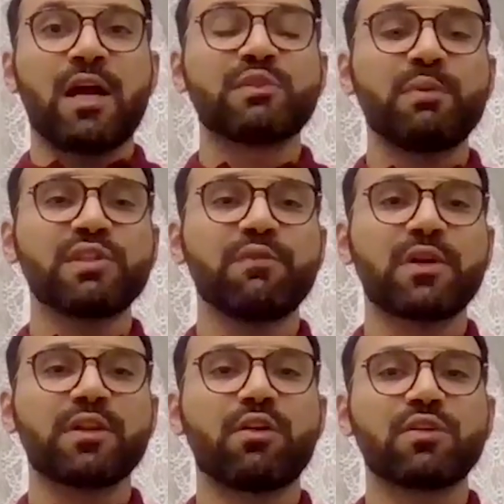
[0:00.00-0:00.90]

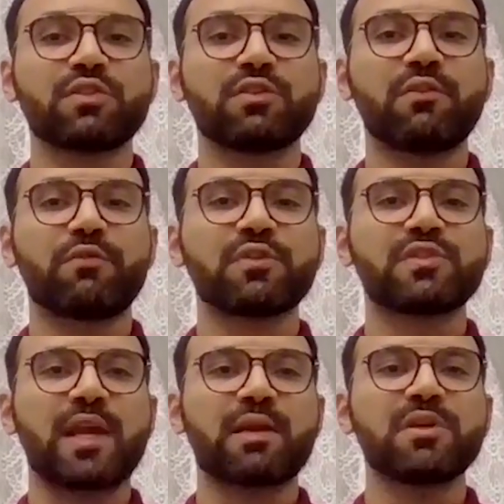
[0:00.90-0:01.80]
specifically also
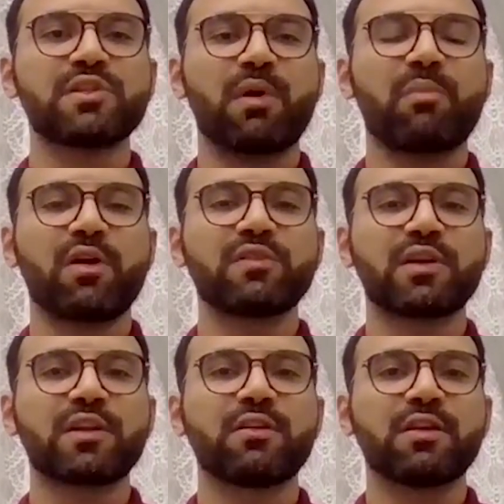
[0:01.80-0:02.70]
different segments, but
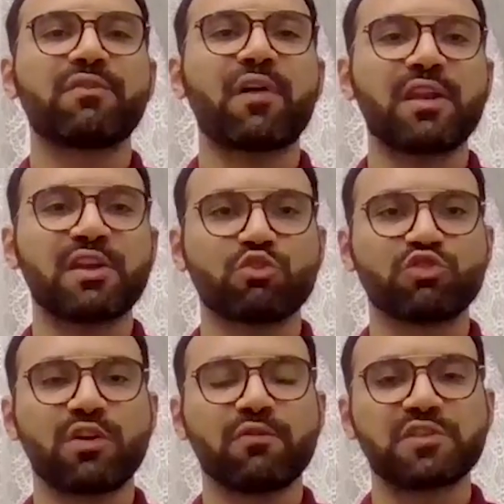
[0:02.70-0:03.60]
particularly financial
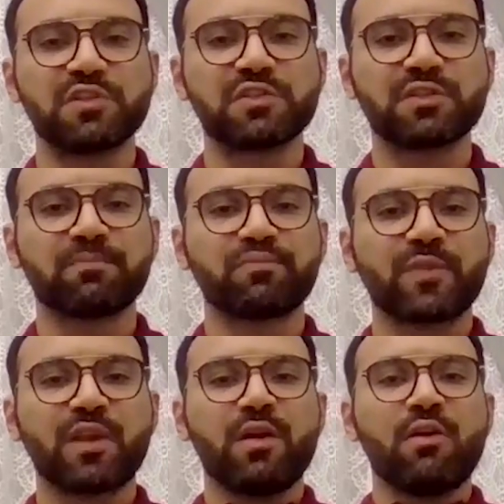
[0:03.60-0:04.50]
services.
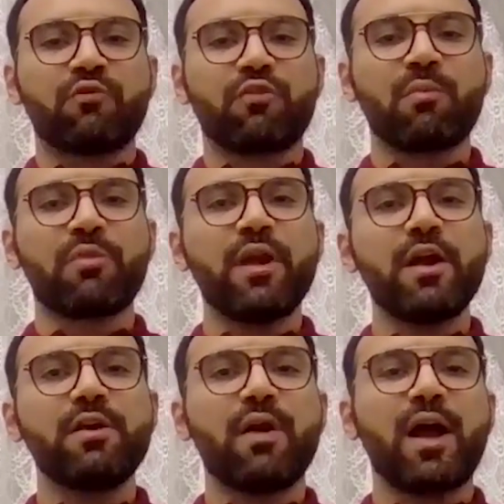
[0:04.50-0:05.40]
From
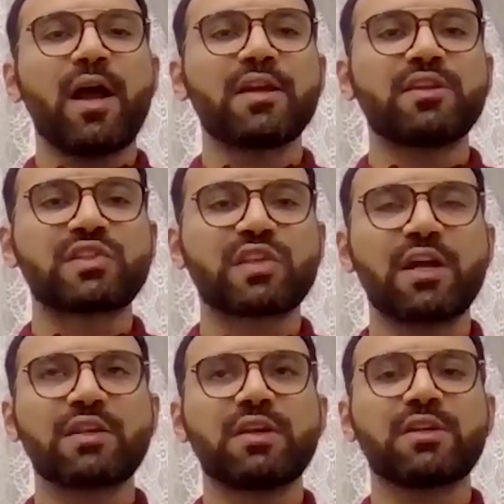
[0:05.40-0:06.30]
there, I
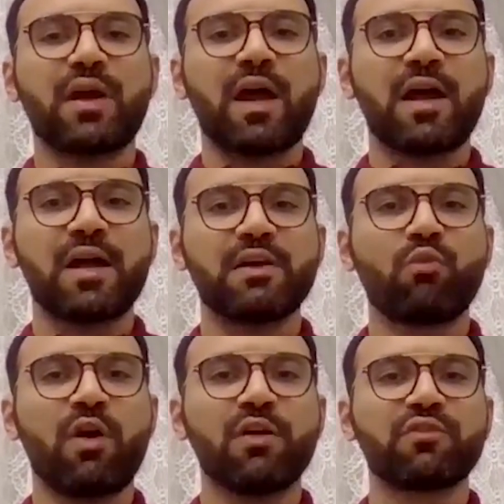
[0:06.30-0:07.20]
decided I
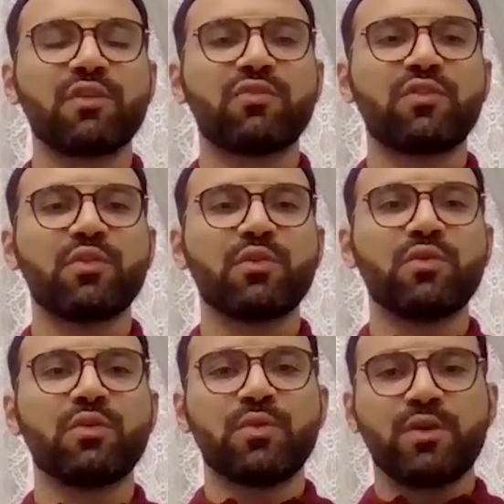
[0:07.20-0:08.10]
wanted
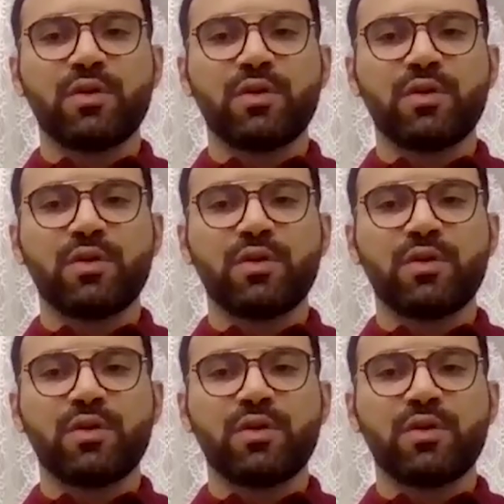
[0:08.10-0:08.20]
to